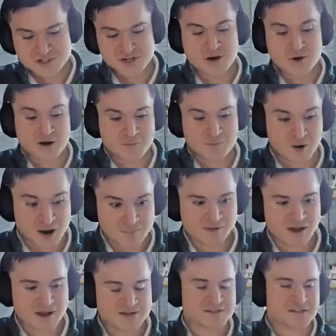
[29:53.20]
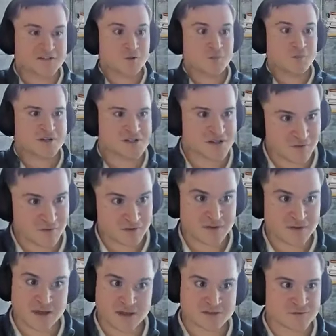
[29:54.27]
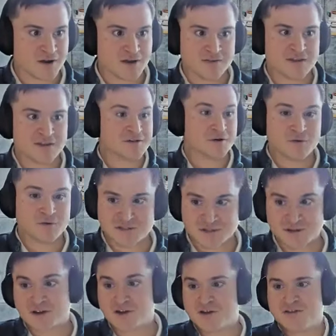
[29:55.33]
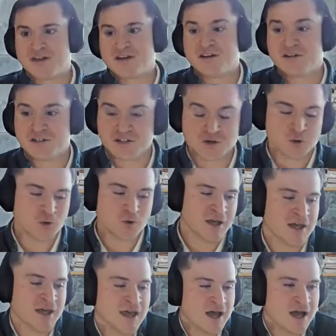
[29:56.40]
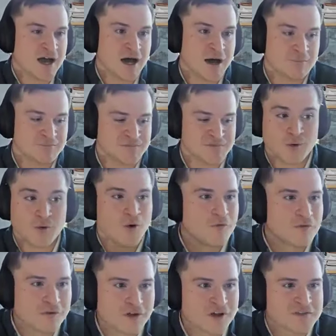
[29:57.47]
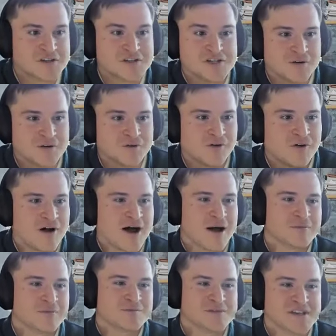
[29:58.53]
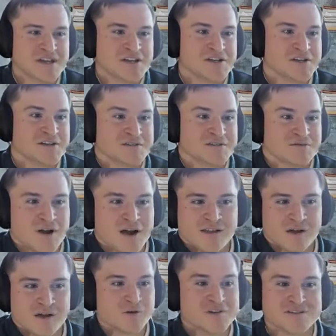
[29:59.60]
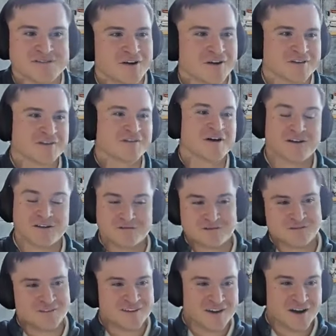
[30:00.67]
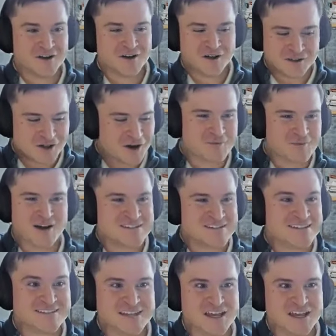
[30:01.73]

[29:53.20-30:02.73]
generic pipelines to do a bunch of different things, right? That's always a good thing to do. Don't overlook the general optimizations, right? Like we just talked a lot about